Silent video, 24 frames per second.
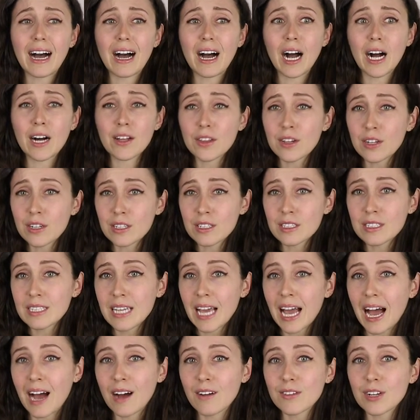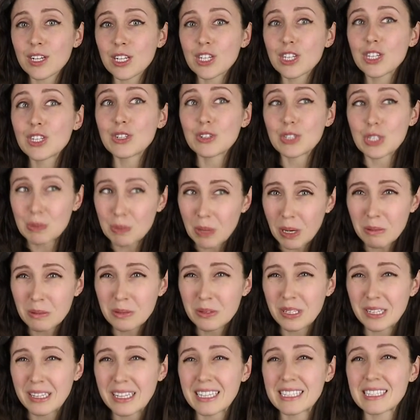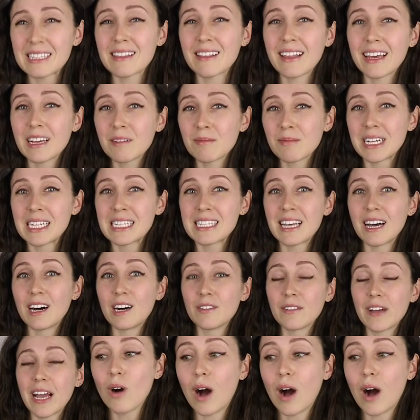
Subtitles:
Others have huge problems with this, like myself.